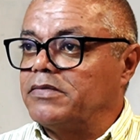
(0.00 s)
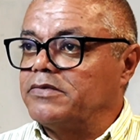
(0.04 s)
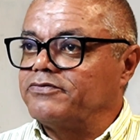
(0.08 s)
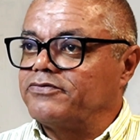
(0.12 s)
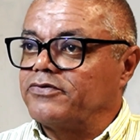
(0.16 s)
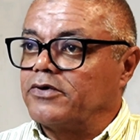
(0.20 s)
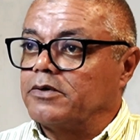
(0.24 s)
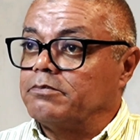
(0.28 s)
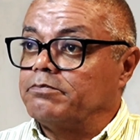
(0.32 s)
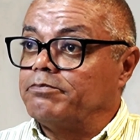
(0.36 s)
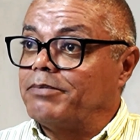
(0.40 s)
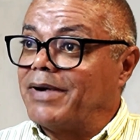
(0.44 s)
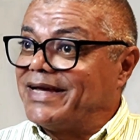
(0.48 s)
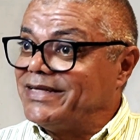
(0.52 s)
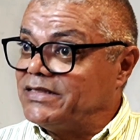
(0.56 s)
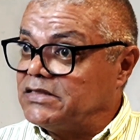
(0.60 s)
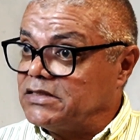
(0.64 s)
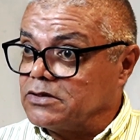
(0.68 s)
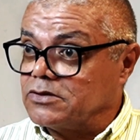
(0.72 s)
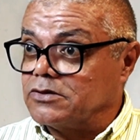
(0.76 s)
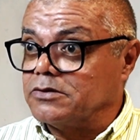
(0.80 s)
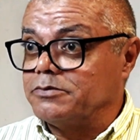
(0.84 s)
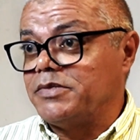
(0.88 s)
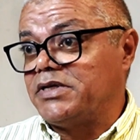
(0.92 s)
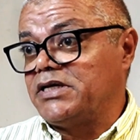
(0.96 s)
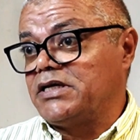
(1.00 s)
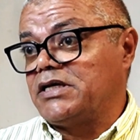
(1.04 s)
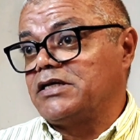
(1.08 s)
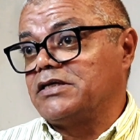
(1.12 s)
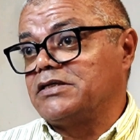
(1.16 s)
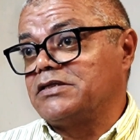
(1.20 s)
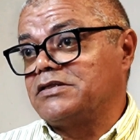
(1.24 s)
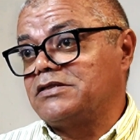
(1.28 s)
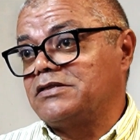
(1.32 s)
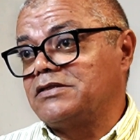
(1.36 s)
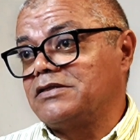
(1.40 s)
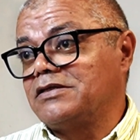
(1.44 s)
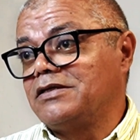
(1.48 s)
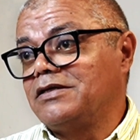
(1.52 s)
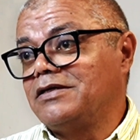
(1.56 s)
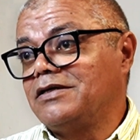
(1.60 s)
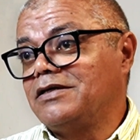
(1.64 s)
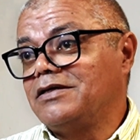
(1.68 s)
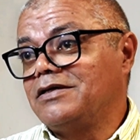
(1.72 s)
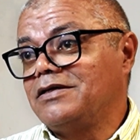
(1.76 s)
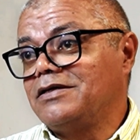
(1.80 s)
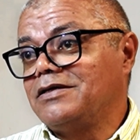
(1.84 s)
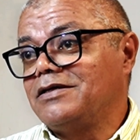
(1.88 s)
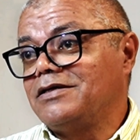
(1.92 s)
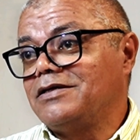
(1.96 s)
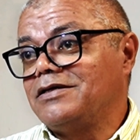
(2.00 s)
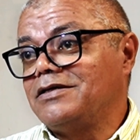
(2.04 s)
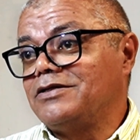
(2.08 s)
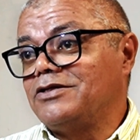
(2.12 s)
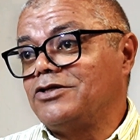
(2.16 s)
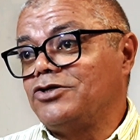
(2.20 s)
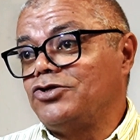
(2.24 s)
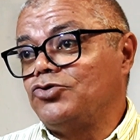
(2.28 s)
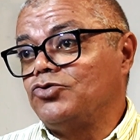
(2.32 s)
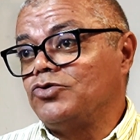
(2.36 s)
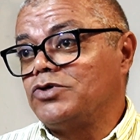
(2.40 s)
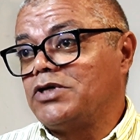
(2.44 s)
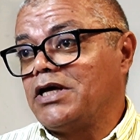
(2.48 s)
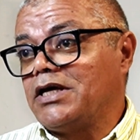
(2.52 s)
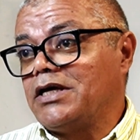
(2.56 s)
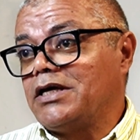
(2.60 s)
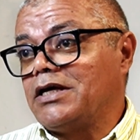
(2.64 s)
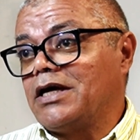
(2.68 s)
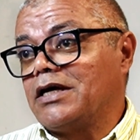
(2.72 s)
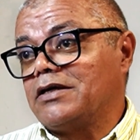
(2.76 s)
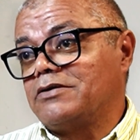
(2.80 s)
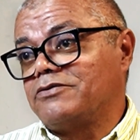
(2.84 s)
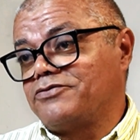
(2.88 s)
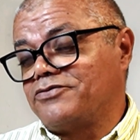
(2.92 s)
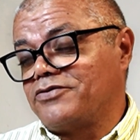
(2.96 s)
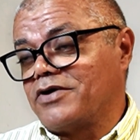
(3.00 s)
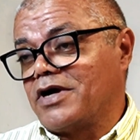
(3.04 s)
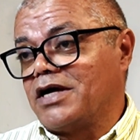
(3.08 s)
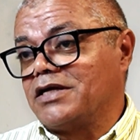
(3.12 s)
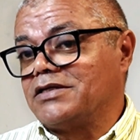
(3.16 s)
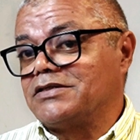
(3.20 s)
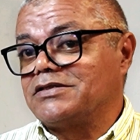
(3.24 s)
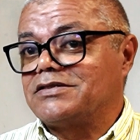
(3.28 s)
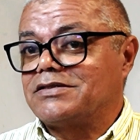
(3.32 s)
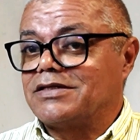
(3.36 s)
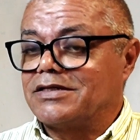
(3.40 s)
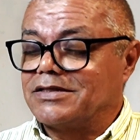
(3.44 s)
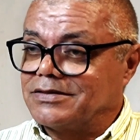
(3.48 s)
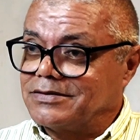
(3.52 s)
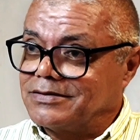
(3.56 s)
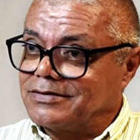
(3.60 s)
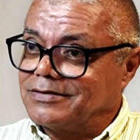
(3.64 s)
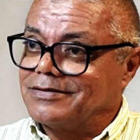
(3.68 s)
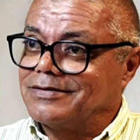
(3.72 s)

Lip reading: from bicycle makers in the UK and France.